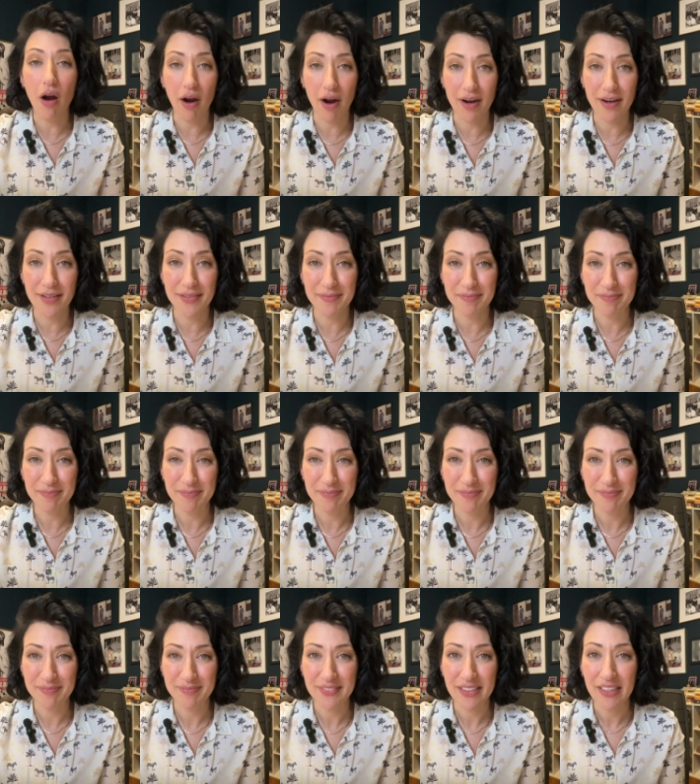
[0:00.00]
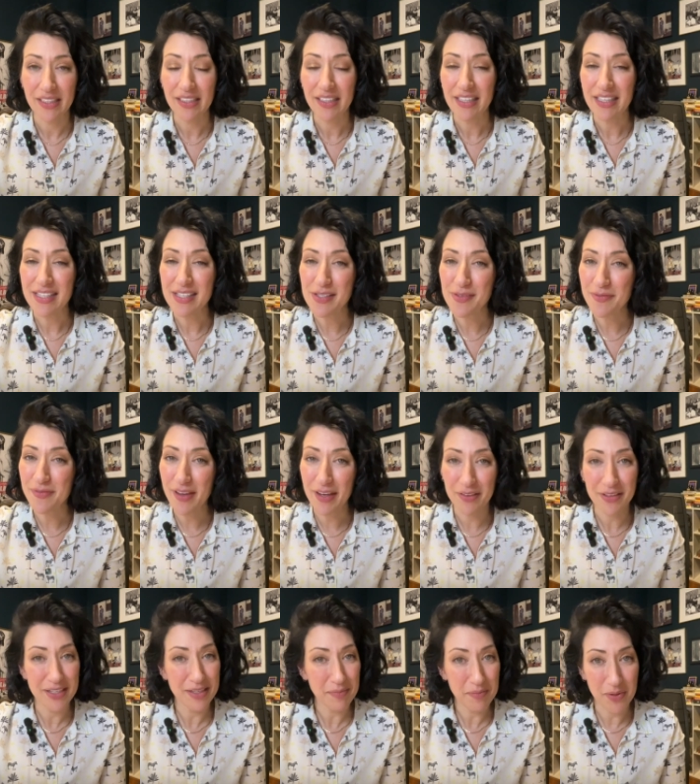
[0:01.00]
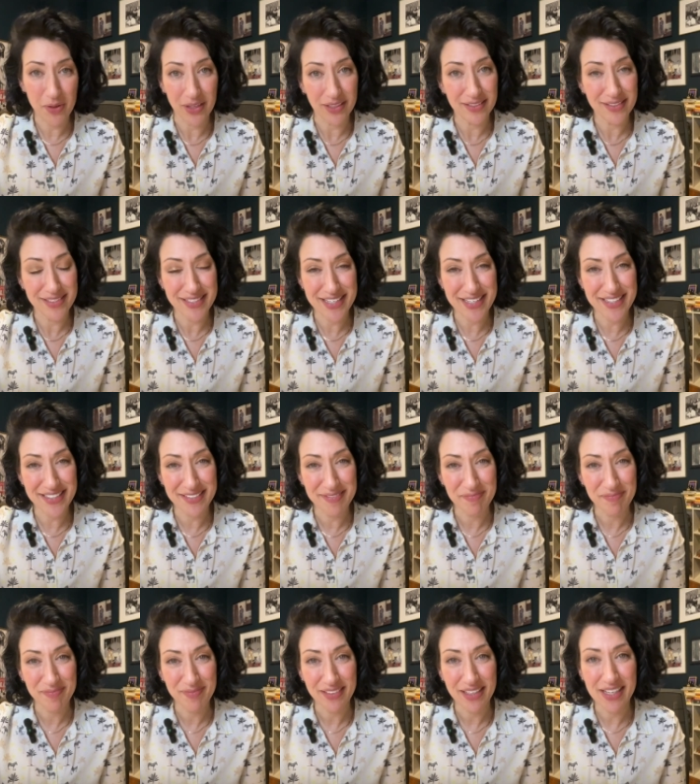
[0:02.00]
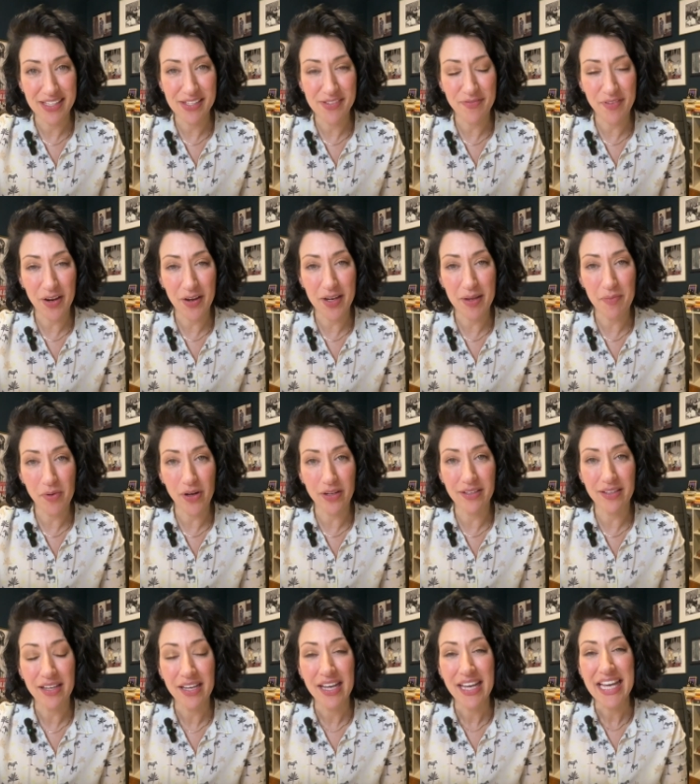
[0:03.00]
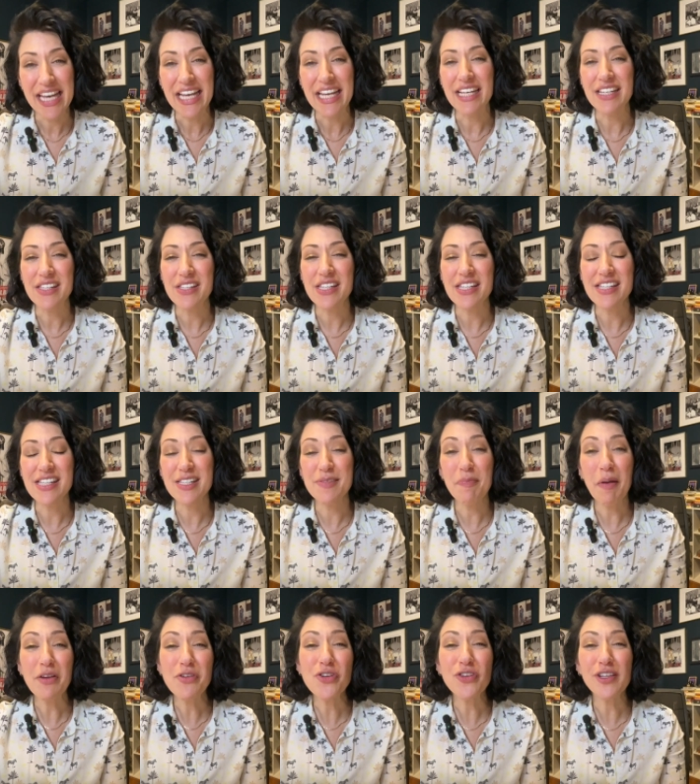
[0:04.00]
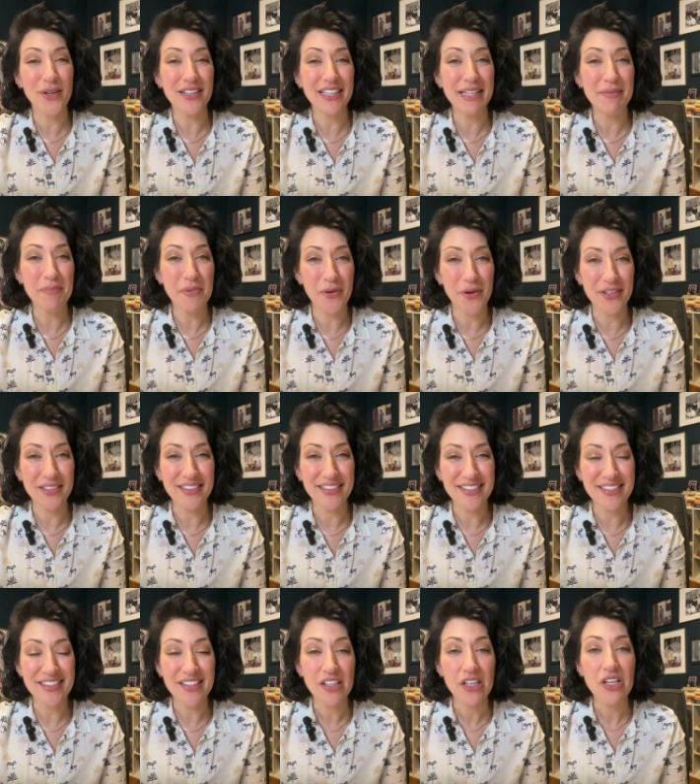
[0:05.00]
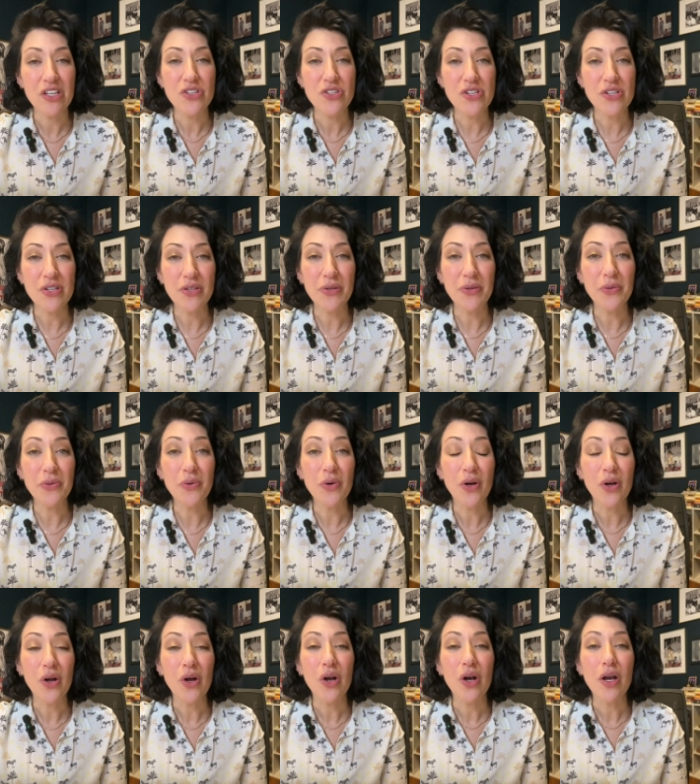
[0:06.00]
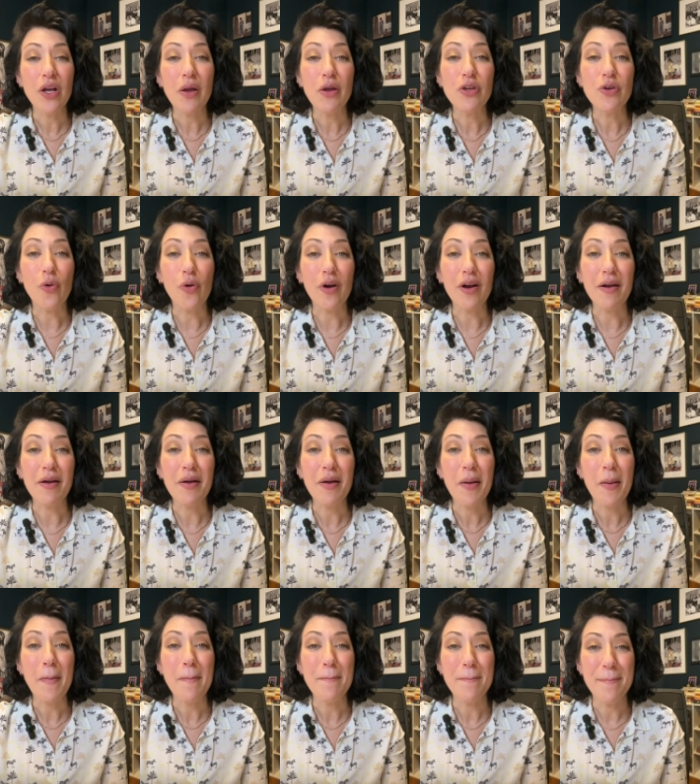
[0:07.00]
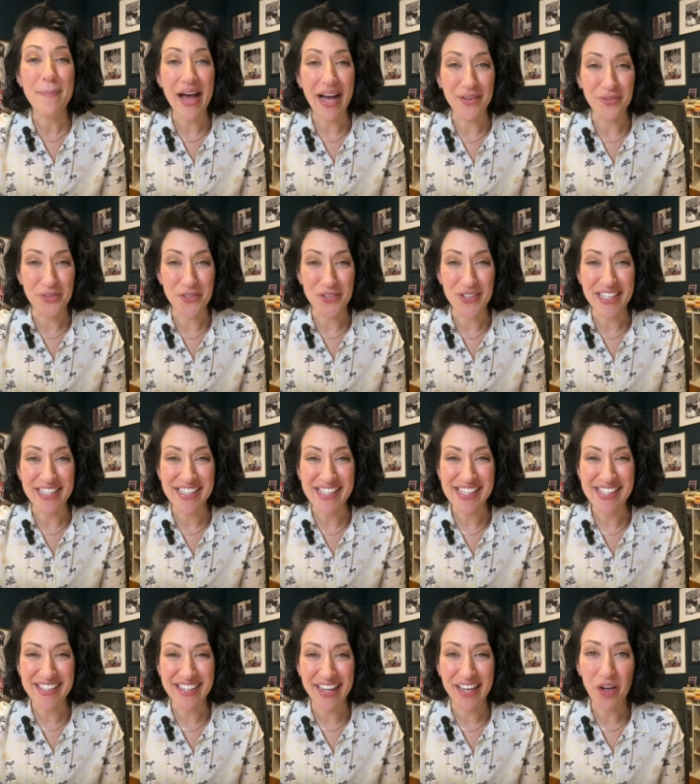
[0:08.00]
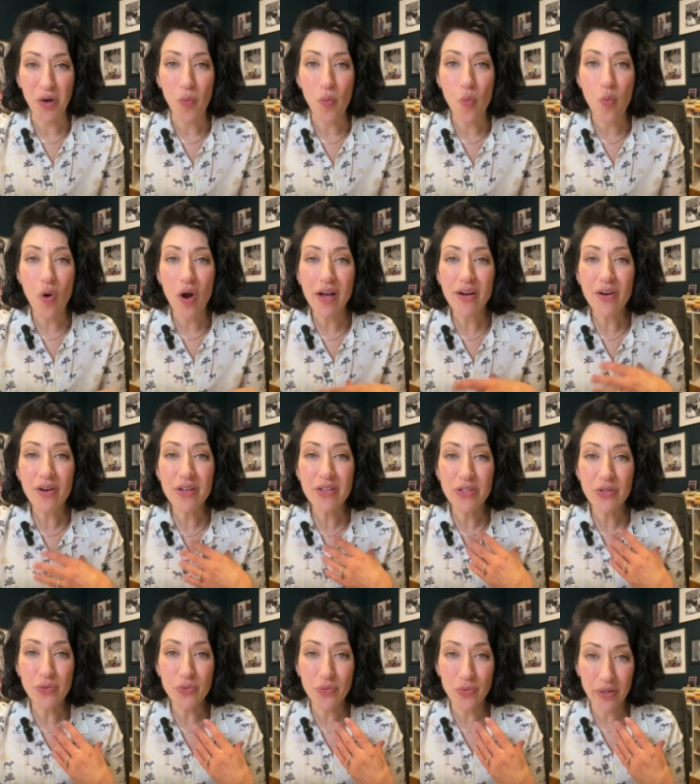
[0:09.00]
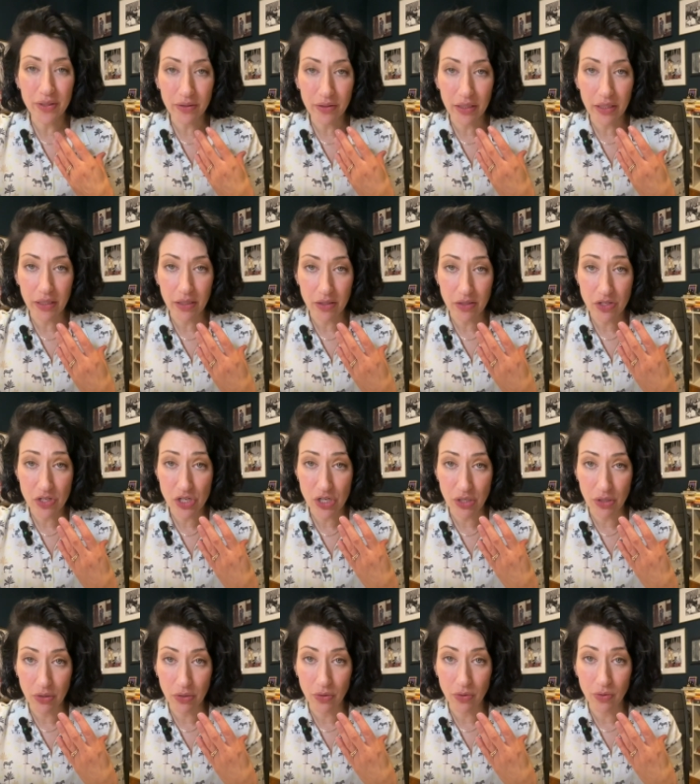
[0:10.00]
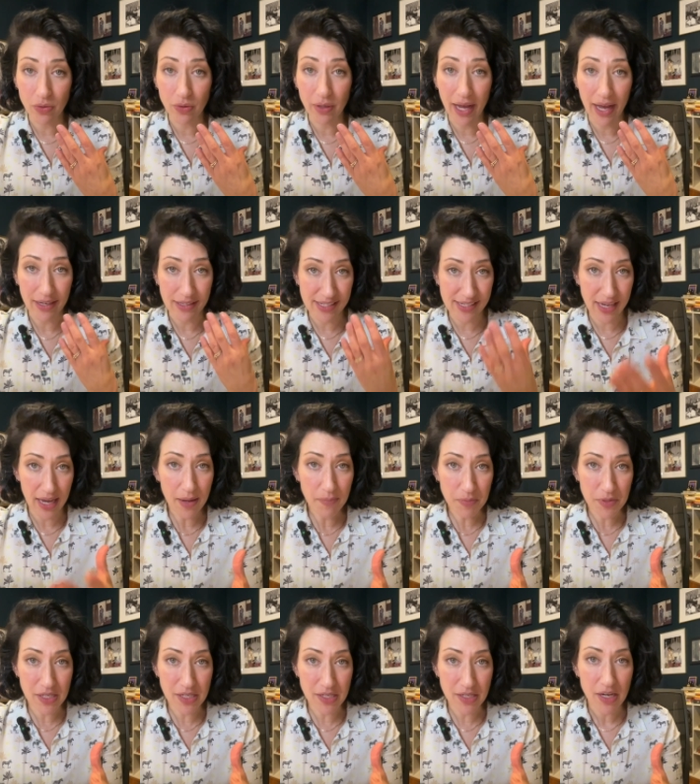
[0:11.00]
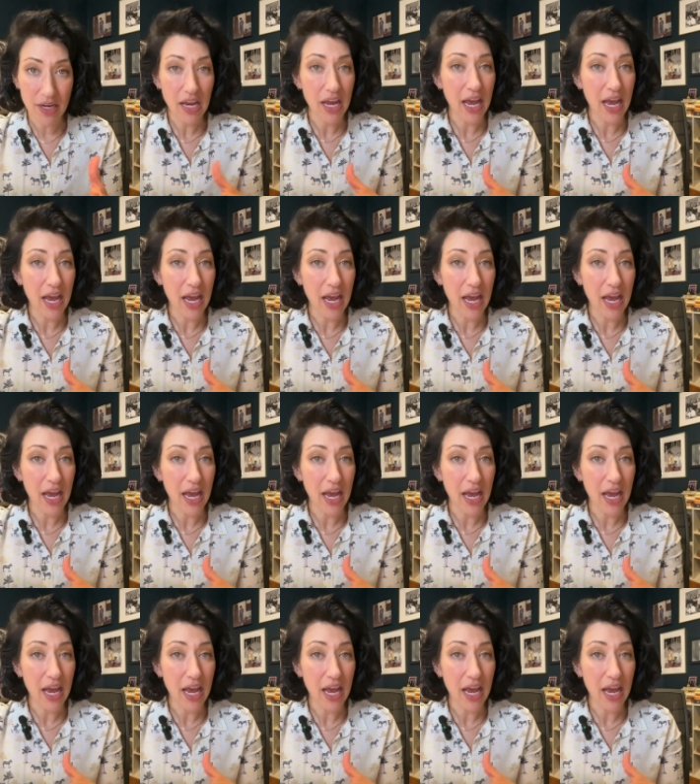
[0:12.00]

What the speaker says: are is very important. It's very important. It's especially important to your boundaries. Like, what are you willing to accept